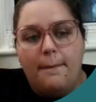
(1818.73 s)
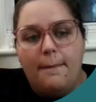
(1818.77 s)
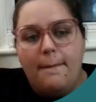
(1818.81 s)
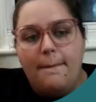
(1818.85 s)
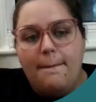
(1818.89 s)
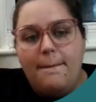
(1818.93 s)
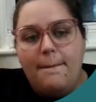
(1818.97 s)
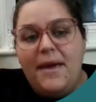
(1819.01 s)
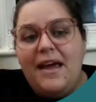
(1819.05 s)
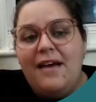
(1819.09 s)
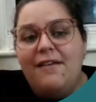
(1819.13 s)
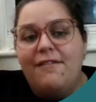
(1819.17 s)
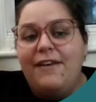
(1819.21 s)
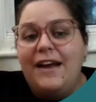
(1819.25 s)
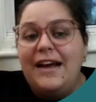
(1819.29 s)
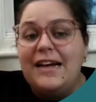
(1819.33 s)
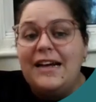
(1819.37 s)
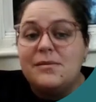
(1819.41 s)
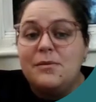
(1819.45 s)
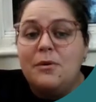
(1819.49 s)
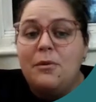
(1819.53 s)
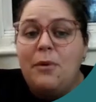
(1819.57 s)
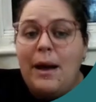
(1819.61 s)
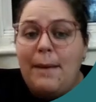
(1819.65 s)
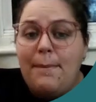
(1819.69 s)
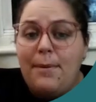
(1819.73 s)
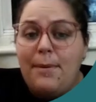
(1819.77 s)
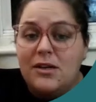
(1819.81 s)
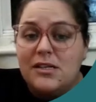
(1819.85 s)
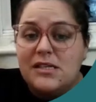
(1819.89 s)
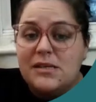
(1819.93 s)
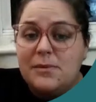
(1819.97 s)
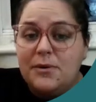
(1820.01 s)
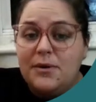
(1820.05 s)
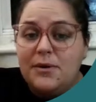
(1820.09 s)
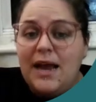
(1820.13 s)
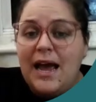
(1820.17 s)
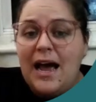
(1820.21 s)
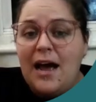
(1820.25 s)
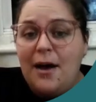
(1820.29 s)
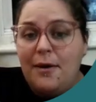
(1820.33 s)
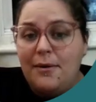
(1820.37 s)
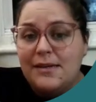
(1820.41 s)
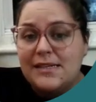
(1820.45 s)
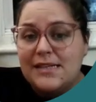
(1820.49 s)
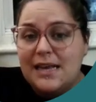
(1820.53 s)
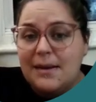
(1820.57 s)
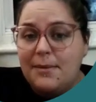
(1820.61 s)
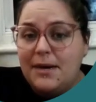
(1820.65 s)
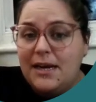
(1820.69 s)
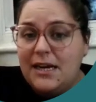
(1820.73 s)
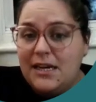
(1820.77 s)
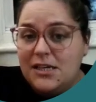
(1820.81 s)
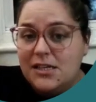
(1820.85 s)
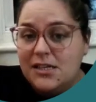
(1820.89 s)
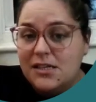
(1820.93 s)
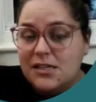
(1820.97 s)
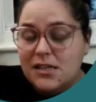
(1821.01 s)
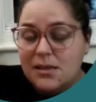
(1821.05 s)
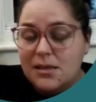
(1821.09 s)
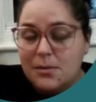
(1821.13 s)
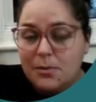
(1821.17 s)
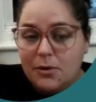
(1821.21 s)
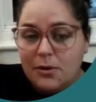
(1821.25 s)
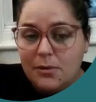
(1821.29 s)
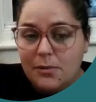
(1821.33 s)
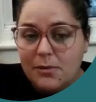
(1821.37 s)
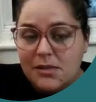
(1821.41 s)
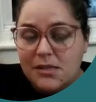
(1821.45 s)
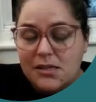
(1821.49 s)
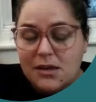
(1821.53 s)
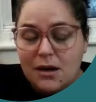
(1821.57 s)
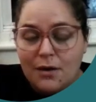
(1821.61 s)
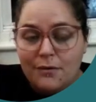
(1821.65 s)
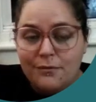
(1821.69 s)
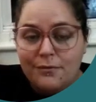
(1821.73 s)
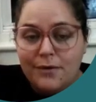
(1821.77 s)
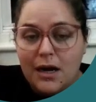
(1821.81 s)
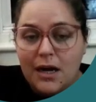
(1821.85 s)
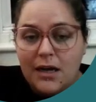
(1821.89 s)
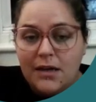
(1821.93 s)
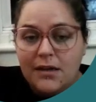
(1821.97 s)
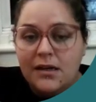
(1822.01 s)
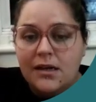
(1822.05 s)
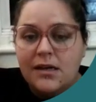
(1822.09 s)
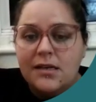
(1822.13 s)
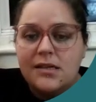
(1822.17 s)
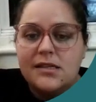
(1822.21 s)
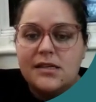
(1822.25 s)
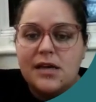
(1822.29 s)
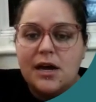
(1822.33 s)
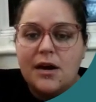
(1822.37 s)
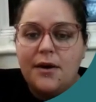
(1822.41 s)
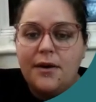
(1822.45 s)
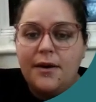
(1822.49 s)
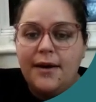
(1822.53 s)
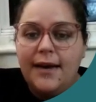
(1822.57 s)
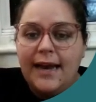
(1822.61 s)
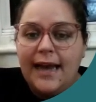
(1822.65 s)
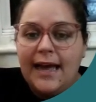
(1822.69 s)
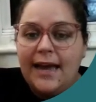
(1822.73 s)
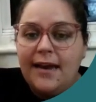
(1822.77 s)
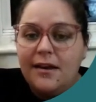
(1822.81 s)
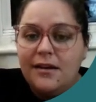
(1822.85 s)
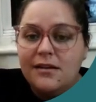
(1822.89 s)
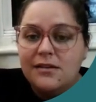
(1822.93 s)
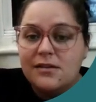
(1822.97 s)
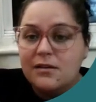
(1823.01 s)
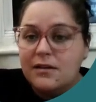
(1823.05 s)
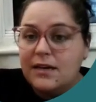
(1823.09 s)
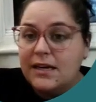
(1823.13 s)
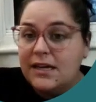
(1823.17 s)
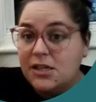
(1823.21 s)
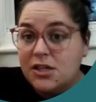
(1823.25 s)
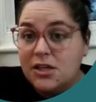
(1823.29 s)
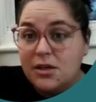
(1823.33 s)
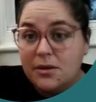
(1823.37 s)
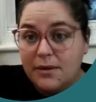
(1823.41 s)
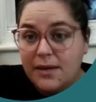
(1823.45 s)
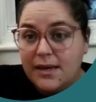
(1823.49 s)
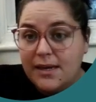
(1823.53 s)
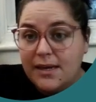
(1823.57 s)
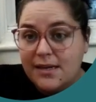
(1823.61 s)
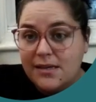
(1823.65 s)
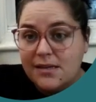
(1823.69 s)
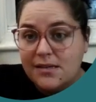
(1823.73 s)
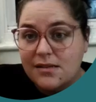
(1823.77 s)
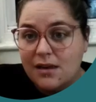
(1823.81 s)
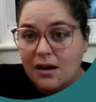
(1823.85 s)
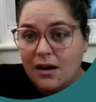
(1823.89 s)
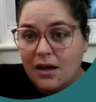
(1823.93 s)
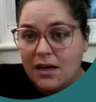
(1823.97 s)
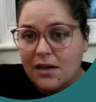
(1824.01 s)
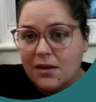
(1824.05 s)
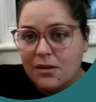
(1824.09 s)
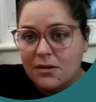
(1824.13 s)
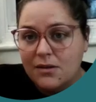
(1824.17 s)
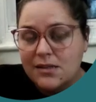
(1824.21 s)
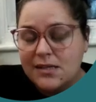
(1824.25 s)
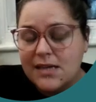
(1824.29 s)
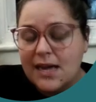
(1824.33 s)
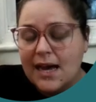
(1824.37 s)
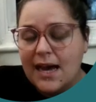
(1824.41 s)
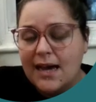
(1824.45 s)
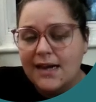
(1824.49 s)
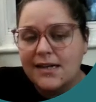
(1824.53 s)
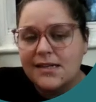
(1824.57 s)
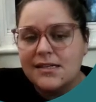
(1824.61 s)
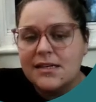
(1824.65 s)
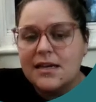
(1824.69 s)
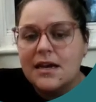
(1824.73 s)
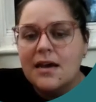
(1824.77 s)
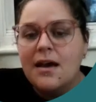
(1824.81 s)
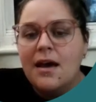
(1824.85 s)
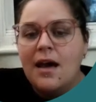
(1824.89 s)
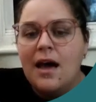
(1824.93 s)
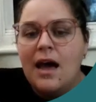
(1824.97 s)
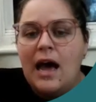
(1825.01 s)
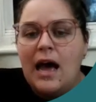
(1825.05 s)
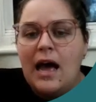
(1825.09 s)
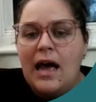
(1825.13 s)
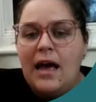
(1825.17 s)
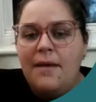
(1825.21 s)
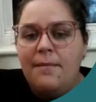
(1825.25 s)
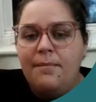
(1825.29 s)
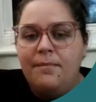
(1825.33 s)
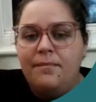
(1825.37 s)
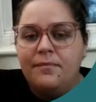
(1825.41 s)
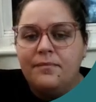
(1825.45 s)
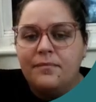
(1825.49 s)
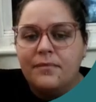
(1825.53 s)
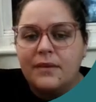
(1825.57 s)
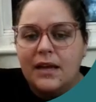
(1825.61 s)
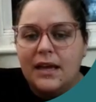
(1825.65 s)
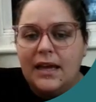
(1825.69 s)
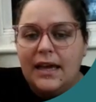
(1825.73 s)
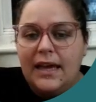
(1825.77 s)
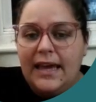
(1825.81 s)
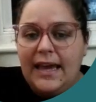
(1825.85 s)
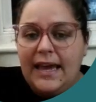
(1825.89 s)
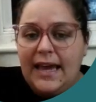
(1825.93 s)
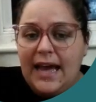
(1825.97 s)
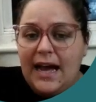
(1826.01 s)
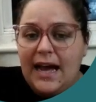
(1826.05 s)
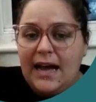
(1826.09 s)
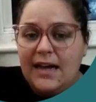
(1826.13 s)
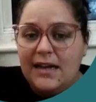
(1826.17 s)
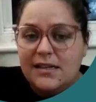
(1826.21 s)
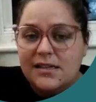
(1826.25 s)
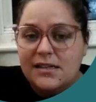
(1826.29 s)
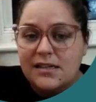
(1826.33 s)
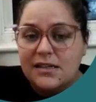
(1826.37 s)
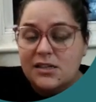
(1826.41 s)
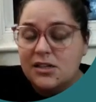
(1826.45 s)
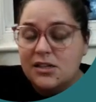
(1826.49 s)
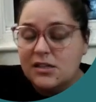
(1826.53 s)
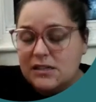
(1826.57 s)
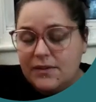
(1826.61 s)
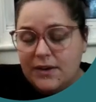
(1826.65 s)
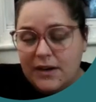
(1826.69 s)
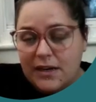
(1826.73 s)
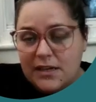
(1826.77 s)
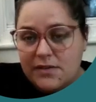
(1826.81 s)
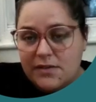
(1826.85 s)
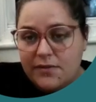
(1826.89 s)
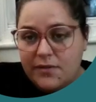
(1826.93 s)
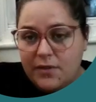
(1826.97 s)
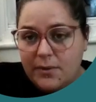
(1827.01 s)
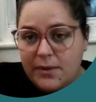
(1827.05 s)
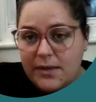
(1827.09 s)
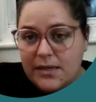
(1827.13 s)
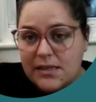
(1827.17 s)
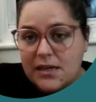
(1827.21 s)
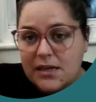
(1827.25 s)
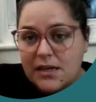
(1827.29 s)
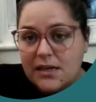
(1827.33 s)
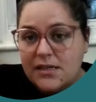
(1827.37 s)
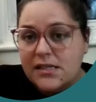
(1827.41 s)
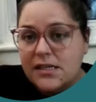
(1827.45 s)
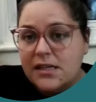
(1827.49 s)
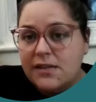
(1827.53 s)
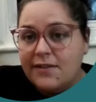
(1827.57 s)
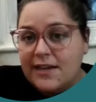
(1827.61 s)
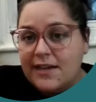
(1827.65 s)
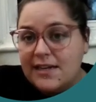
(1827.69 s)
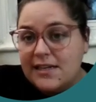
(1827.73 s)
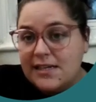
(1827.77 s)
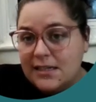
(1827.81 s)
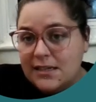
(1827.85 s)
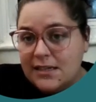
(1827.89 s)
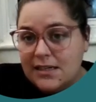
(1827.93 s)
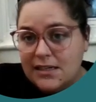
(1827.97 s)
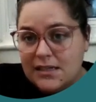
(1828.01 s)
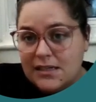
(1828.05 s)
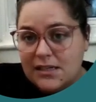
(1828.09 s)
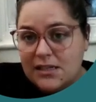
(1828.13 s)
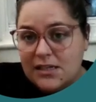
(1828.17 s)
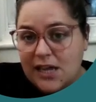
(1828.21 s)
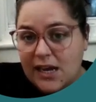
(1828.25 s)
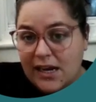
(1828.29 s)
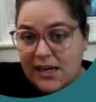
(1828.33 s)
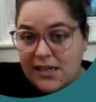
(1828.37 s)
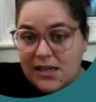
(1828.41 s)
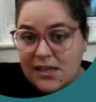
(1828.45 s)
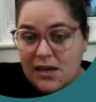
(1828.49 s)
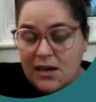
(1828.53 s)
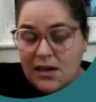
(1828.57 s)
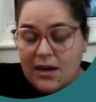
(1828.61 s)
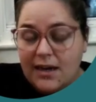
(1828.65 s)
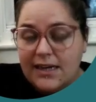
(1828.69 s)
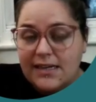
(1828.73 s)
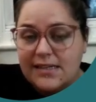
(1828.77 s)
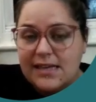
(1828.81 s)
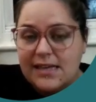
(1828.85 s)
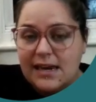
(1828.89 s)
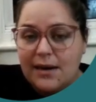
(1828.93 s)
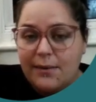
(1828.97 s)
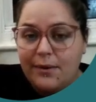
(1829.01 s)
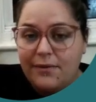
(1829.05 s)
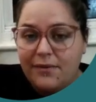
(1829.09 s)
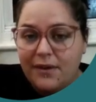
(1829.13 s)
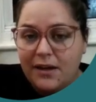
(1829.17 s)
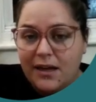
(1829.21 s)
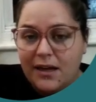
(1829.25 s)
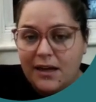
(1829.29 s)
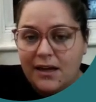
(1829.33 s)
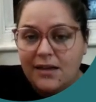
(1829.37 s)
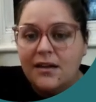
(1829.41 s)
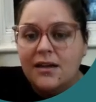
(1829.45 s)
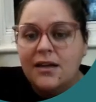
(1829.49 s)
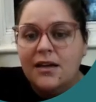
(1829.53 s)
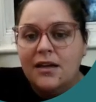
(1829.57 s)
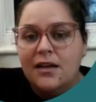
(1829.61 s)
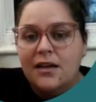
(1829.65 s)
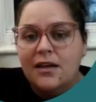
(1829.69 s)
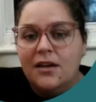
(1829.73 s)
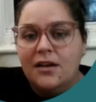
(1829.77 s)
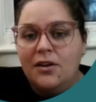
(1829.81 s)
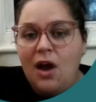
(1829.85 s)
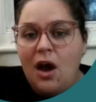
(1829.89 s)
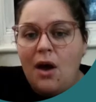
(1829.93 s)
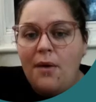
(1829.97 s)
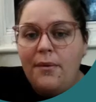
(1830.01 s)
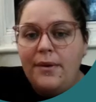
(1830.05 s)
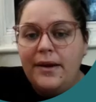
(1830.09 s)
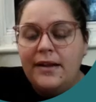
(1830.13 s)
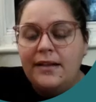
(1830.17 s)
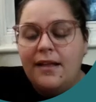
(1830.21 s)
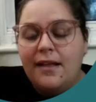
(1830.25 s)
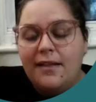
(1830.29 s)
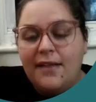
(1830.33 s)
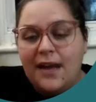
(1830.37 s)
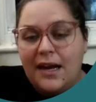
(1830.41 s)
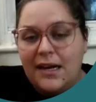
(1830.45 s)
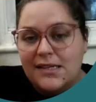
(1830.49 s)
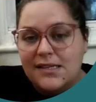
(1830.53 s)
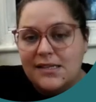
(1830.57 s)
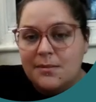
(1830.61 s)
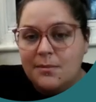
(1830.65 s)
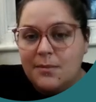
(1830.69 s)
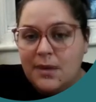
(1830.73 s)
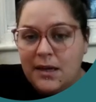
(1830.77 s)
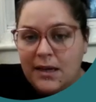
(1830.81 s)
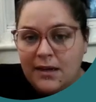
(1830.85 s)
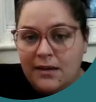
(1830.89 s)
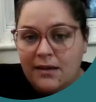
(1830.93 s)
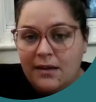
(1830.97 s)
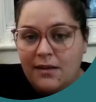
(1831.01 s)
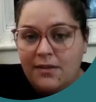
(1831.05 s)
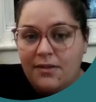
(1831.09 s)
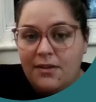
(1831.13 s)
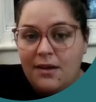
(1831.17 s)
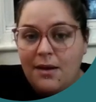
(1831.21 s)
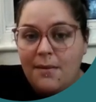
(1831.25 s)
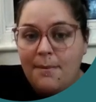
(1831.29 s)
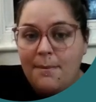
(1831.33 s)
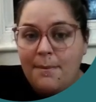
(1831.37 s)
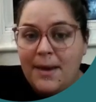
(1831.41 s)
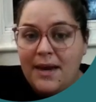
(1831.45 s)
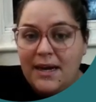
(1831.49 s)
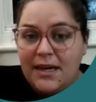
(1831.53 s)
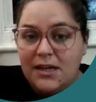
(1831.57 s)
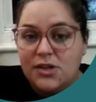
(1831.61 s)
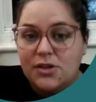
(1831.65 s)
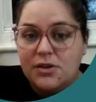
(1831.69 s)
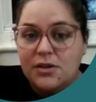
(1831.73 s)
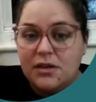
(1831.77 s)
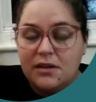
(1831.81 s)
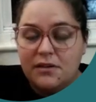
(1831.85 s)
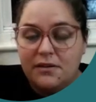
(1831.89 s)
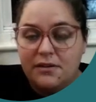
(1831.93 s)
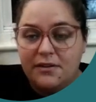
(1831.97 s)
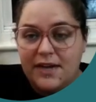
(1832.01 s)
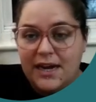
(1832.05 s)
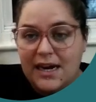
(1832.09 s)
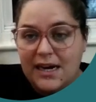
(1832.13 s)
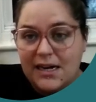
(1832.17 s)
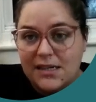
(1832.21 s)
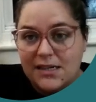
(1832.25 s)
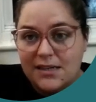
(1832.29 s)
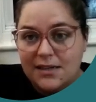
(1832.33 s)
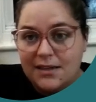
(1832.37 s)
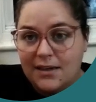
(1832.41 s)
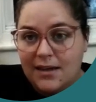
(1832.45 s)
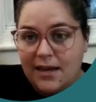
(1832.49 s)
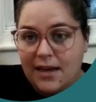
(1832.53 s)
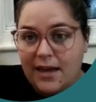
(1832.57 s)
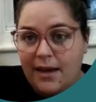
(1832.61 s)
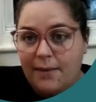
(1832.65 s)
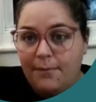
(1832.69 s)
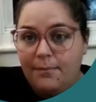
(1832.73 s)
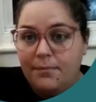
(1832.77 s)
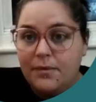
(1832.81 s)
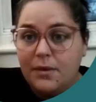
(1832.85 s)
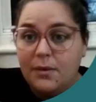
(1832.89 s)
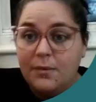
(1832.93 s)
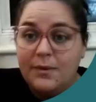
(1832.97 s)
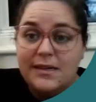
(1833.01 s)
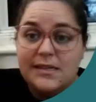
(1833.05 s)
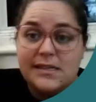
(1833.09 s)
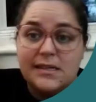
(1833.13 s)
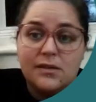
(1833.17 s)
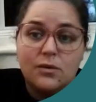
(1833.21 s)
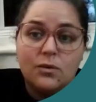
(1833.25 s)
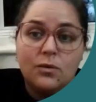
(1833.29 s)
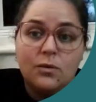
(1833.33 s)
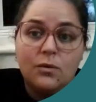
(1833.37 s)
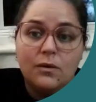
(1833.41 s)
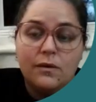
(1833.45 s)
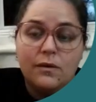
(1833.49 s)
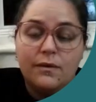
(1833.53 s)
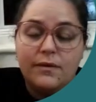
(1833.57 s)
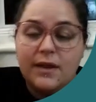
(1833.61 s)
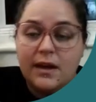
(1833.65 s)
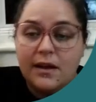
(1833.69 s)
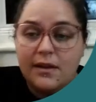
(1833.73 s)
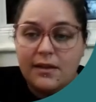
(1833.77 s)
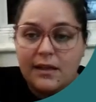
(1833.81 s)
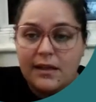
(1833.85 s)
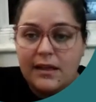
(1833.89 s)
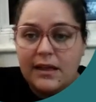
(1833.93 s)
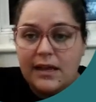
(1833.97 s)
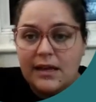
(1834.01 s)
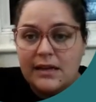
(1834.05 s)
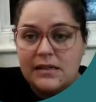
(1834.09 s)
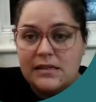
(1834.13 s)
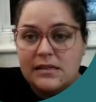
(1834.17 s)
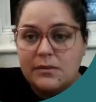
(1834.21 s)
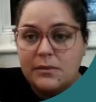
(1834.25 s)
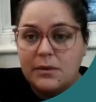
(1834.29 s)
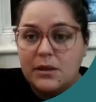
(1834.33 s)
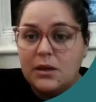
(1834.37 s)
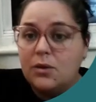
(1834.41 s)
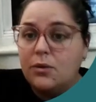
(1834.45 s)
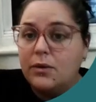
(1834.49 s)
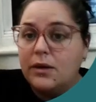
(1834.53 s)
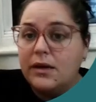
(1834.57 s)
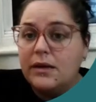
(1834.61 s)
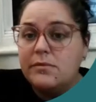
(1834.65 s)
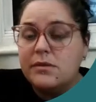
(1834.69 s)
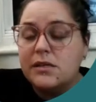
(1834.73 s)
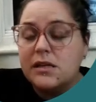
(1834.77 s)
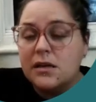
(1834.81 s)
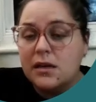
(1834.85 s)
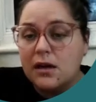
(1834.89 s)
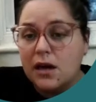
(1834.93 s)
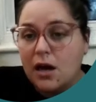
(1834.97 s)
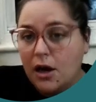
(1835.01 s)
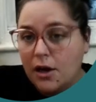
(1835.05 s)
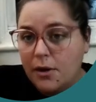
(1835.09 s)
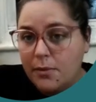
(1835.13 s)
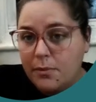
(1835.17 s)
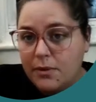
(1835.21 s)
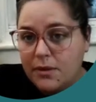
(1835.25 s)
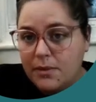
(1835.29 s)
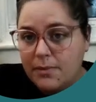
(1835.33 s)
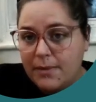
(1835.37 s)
Being flexible where possible in how examinations and appointments are run. So Lennon's issue is eye contact. He had conjunctivitis a few weeks ago, so the vet did need to check his eyes. However, knowing that that's something that may trigger a reaction in him, we did all of the other things that we thought he was going to cope with